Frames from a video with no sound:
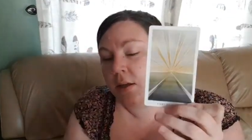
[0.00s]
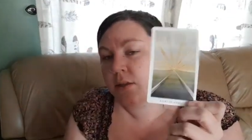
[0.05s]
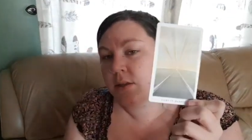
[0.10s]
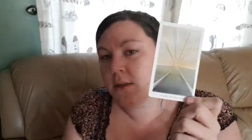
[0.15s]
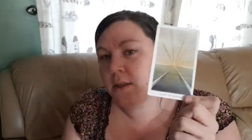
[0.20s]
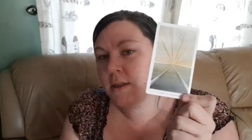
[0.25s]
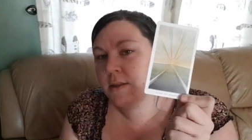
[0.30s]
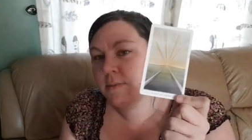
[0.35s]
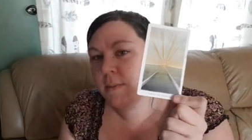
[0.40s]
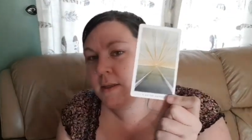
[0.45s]
So
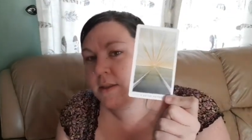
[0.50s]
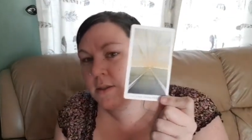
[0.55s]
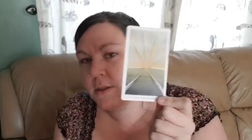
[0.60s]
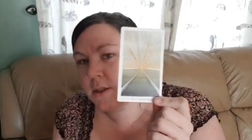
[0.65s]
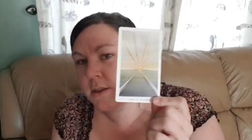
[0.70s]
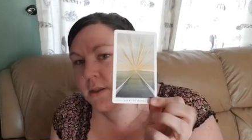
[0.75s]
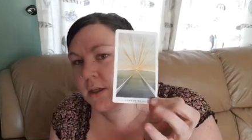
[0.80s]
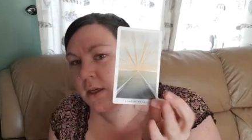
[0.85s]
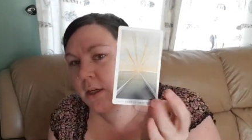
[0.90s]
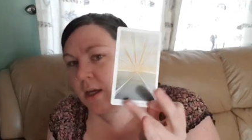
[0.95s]
this message
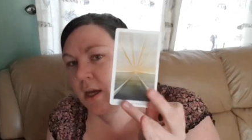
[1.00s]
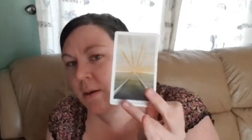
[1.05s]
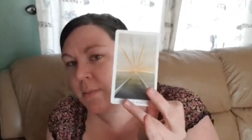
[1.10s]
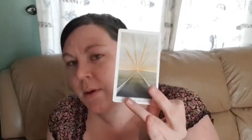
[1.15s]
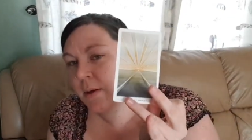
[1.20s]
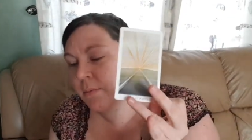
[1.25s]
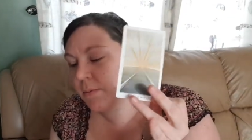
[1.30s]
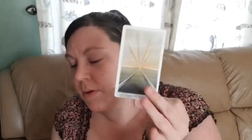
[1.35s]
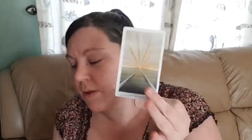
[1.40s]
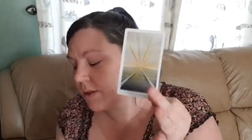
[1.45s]
is going to come
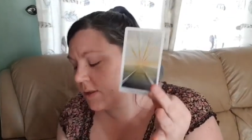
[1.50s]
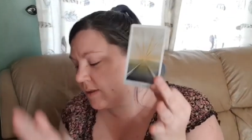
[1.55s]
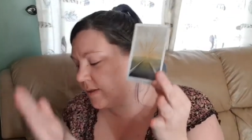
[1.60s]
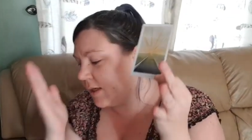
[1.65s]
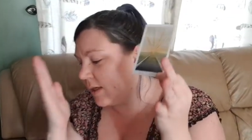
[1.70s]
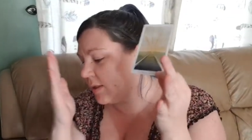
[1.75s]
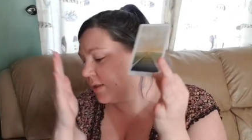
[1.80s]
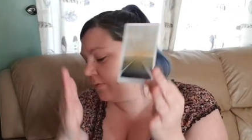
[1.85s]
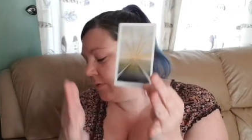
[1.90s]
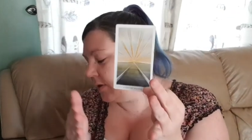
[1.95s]
in with a
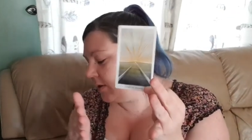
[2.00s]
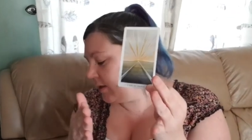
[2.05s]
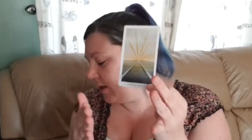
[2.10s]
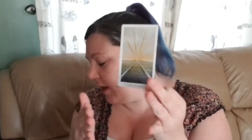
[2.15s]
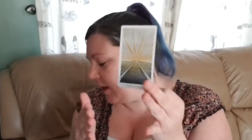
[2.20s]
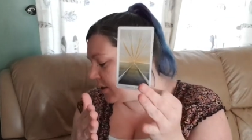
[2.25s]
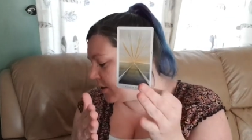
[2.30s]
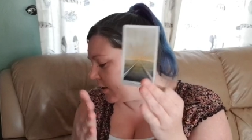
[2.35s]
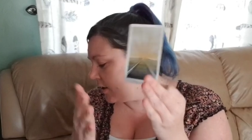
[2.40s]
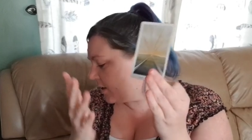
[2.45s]
set of
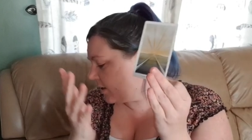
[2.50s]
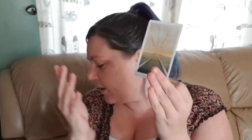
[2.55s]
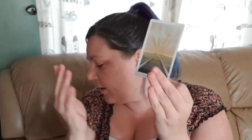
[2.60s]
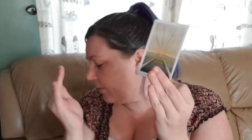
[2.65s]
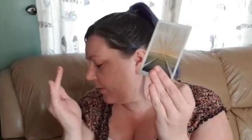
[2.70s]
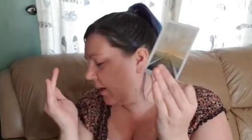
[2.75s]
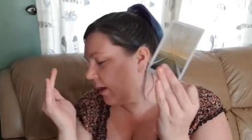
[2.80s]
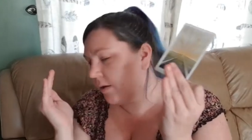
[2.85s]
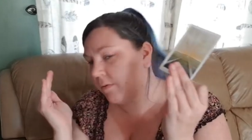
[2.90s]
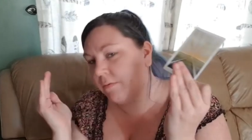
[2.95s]
intentions.
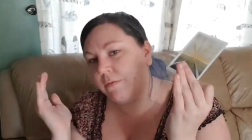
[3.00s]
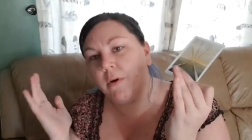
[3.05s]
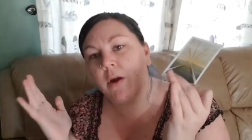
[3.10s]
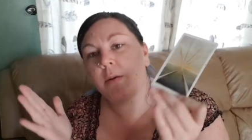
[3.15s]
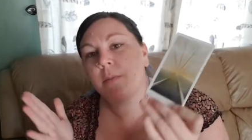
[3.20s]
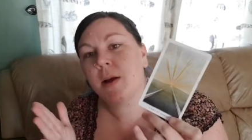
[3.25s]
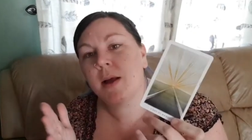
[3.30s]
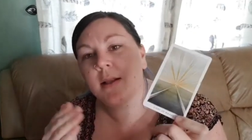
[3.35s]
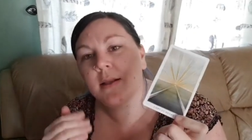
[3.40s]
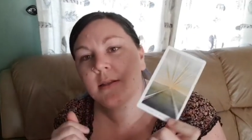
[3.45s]
I'm getting
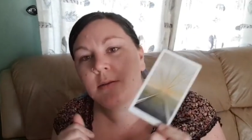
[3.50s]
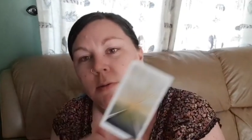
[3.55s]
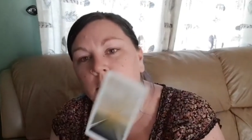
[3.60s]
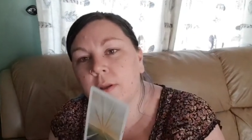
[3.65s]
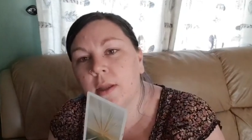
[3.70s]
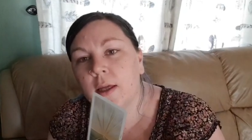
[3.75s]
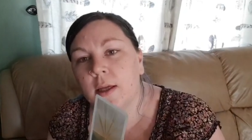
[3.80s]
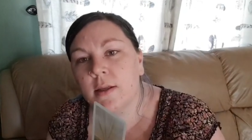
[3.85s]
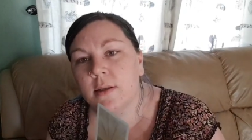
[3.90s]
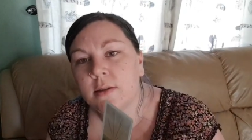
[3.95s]
romance with
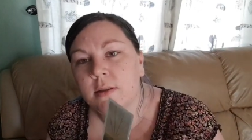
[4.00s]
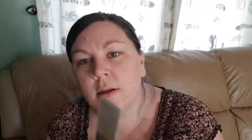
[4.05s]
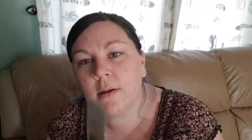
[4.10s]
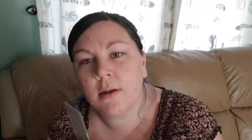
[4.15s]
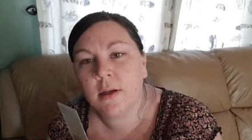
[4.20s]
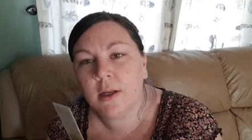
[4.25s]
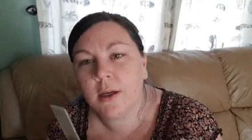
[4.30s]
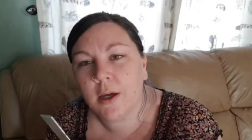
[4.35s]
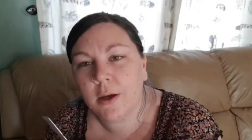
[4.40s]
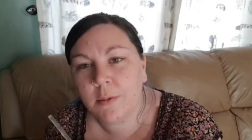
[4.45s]
this. I'm
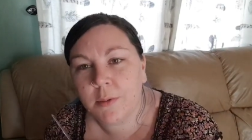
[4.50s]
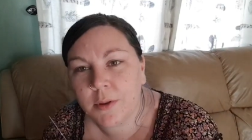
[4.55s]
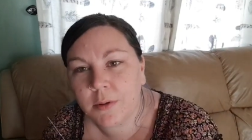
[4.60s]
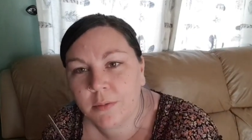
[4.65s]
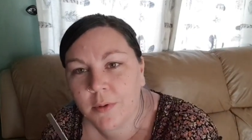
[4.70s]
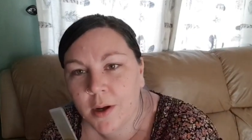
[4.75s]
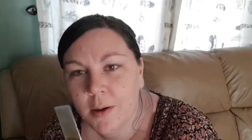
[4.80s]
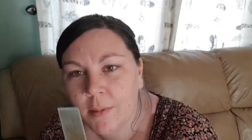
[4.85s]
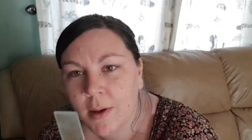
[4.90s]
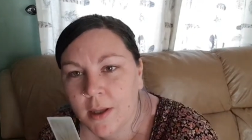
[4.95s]
going to go with the
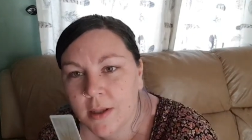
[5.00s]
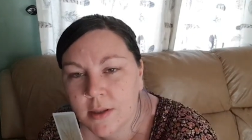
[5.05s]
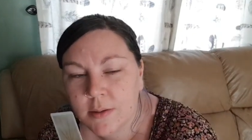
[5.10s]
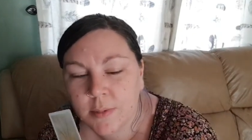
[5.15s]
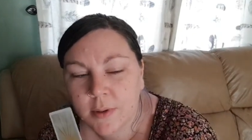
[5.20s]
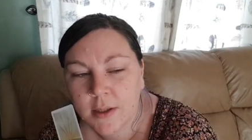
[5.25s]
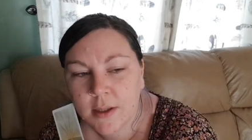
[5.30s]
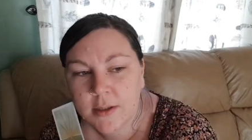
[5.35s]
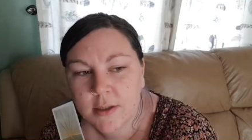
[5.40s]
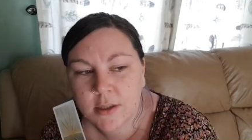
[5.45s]
romance
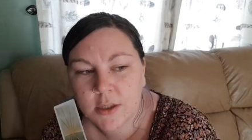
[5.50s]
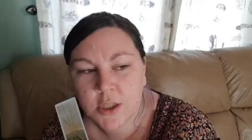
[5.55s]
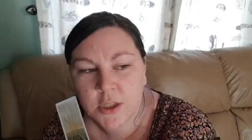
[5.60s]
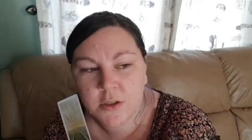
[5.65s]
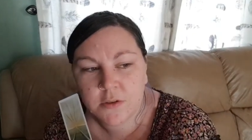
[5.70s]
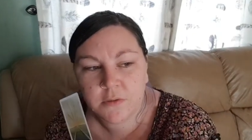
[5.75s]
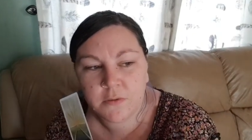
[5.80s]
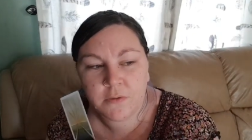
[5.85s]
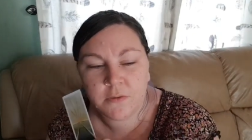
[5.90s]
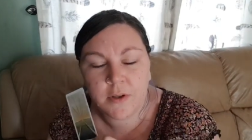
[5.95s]
because it
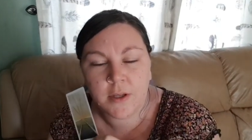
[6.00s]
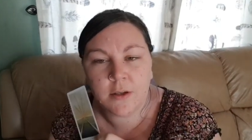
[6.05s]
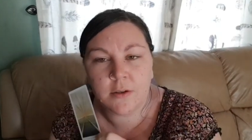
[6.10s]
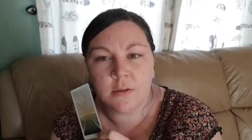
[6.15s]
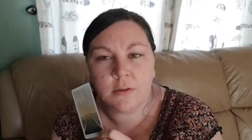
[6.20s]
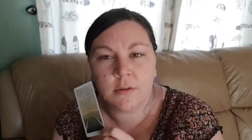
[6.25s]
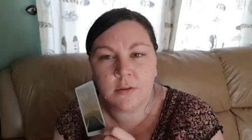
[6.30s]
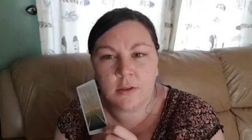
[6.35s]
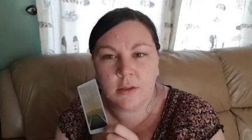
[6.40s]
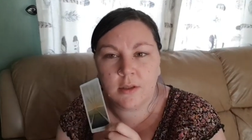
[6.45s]
just
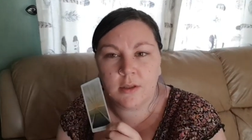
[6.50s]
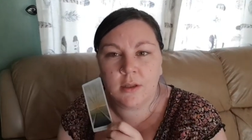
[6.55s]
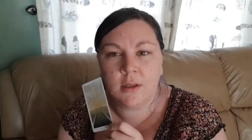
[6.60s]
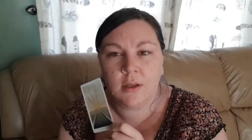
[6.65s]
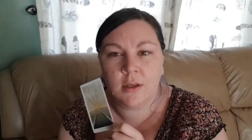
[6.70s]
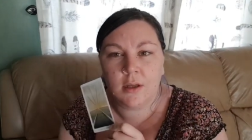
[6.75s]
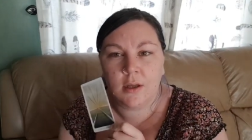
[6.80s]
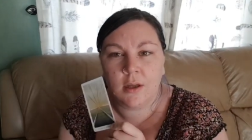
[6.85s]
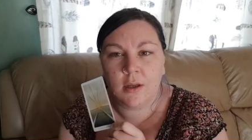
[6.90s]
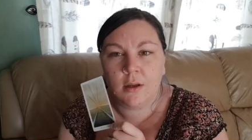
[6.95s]
feels
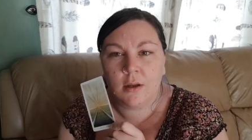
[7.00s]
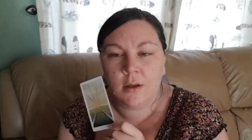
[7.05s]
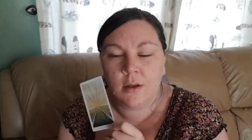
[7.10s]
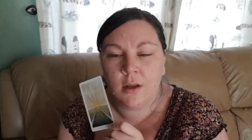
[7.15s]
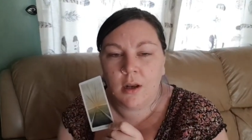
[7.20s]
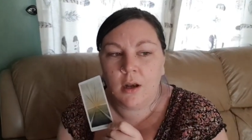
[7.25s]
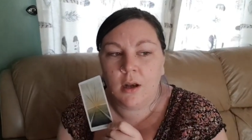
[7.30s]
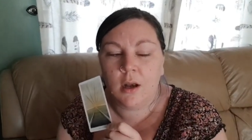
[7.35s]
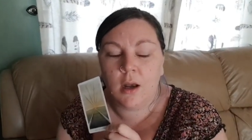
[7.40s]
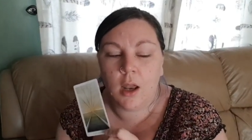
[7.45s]

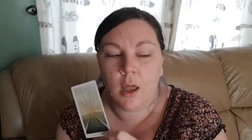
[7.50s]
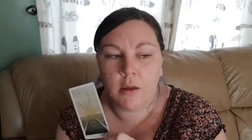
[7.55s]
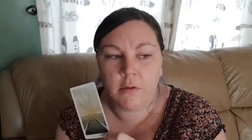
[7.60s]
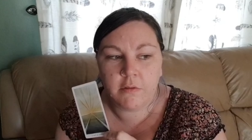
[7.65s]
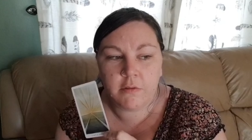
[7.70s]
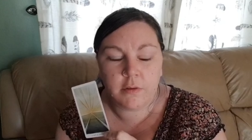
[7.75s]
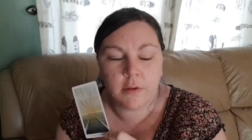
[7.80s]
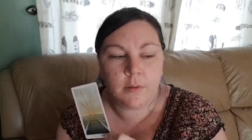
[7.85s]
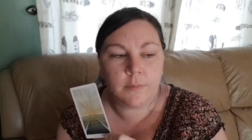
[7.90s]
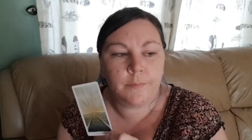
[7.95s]

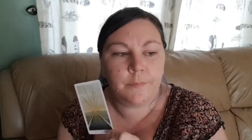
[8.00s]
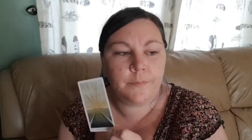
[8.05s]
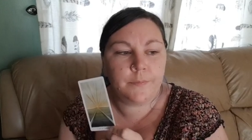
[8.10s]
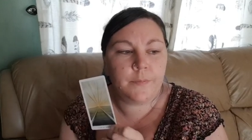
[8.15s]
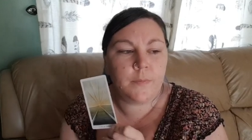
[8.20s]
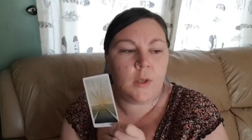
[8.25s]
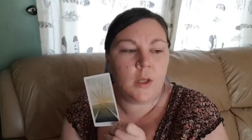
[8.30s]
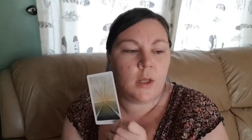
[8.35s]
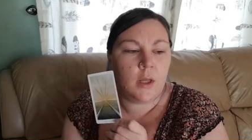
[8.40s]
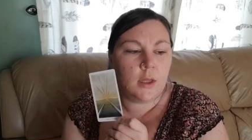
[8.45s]
love.
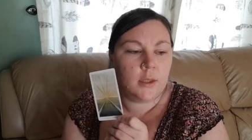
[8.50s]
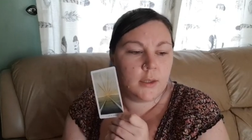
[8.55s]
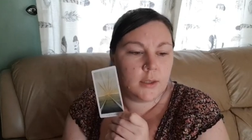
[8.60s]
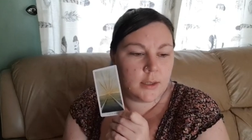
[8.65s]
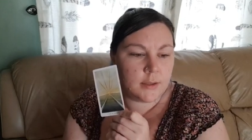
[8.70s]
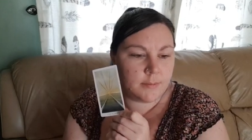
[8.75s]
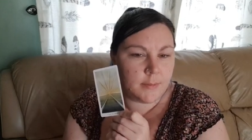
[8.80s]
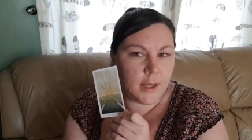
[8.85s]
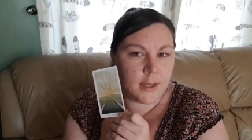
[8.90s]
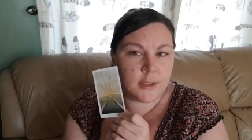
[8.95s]

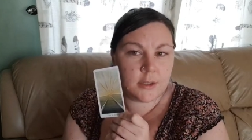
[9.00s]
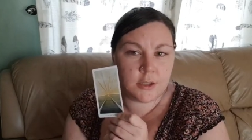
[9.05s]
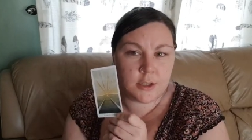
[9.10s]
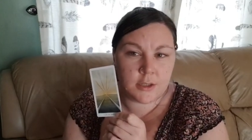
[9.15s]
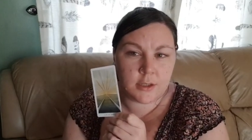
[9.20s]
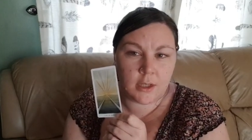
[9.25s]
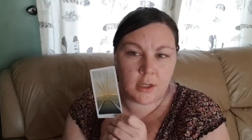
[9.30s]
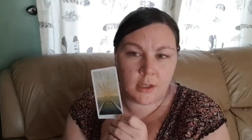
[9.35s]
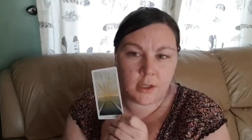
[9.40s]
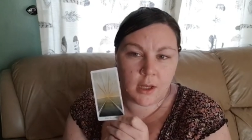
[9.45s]
This message
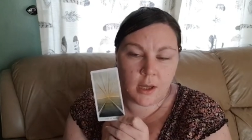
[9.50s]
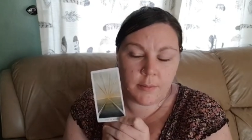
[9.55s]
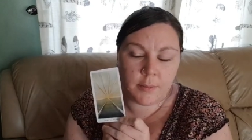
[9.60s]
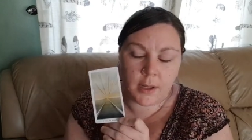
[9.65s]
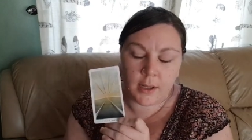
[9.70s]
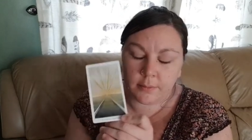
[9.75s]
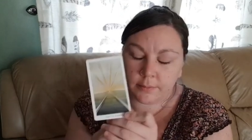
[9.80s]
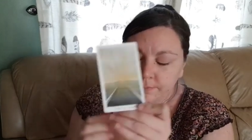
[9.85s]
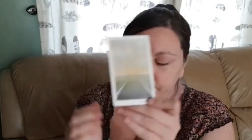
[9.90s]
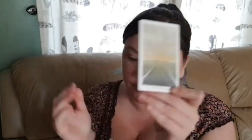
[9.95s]
is going to come
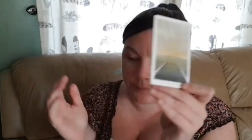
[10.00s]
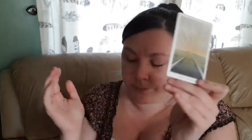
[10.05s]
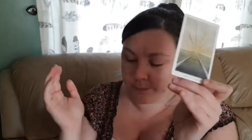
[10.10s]
in.